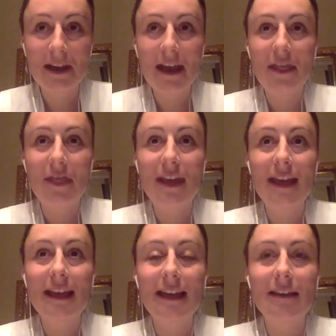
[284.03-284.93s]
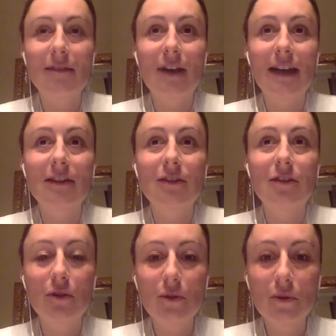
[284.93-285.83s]
They invite
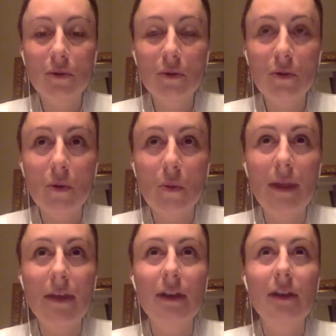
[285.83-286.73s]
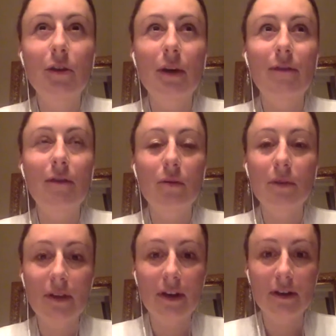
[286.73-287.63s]
you, whether you have
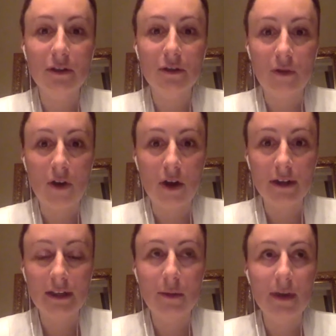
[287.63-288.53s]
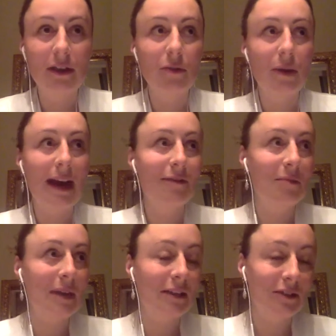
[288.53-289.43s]
always thought you're wrong, whether you have a
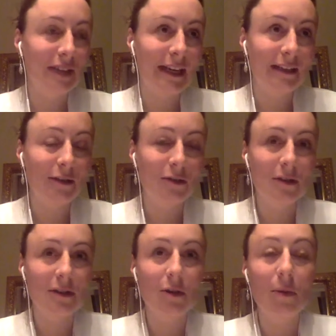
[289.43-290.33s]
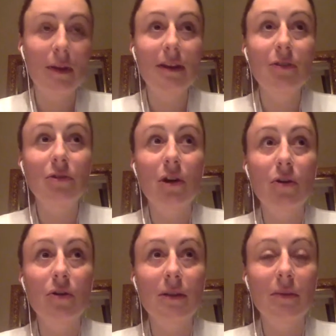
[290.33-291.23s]
mental diagnosis, or whether you
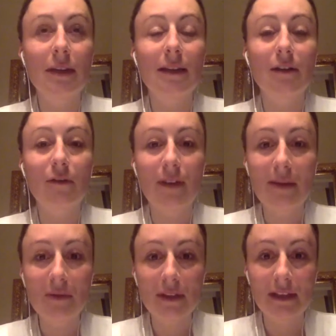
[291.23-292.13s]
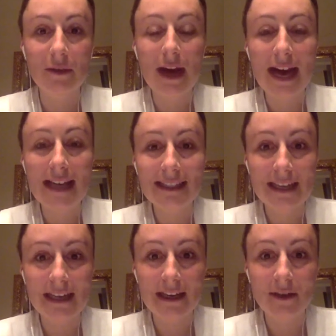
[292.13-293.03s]
know somebody in your family who has
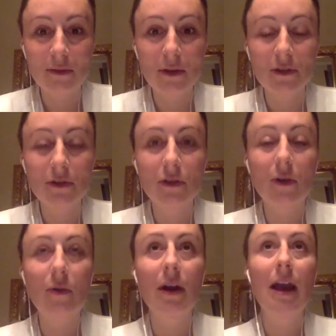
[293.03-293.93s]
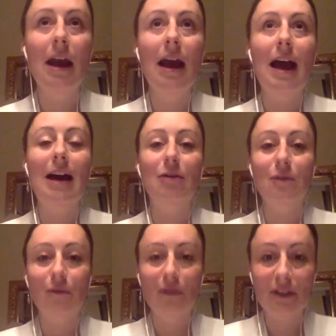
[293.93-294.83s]
that and you want to know how
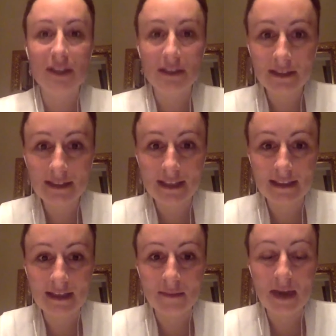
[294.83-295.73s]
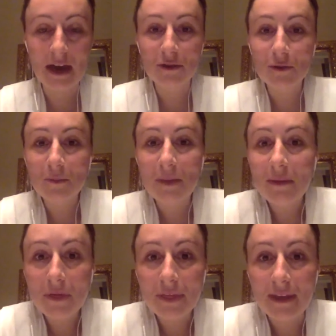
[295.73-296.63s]
to facilitate them, how to be
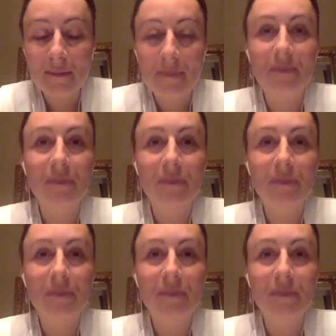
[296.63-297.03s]
with them,